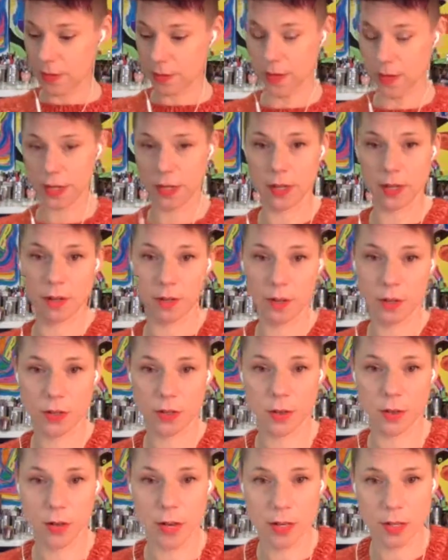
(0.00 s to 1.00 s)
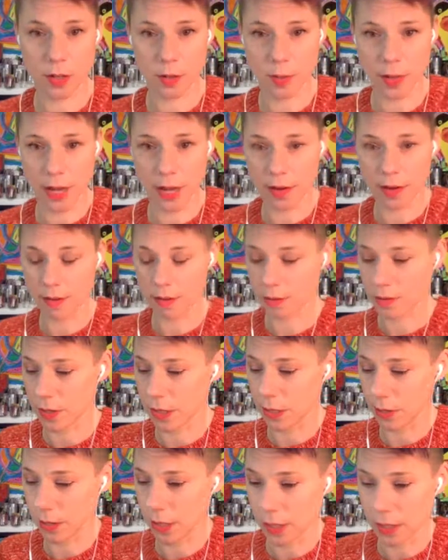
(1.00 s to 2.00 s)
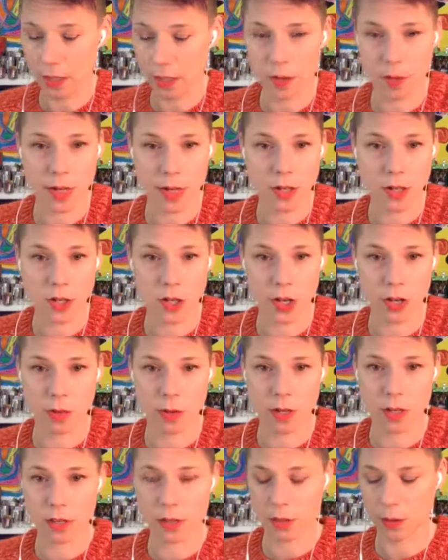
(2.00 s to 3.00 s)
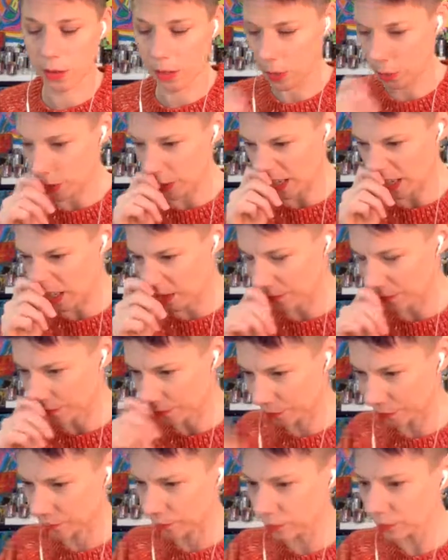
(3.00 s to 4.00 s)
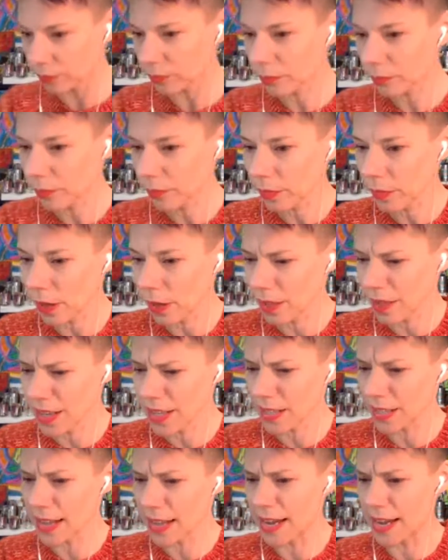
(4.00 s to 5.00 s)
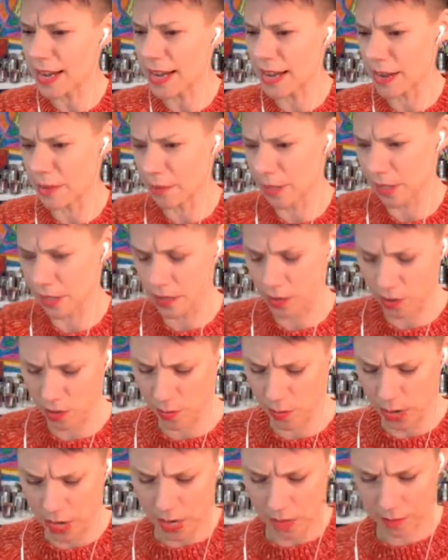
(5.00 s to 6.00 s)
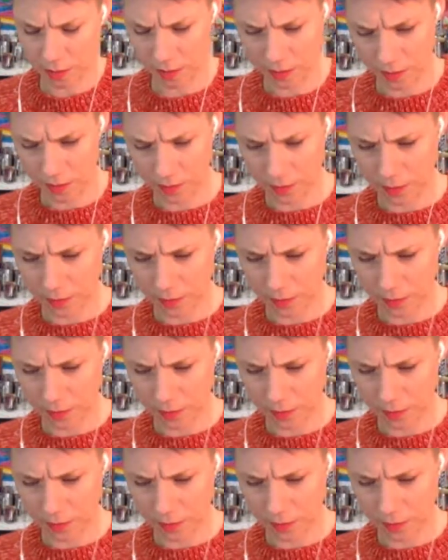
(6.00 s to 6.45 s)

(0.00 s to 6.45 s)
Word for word: I'm going to go straight to my real deal so I can show you a gluing trick. Let's say I am going to do a bear,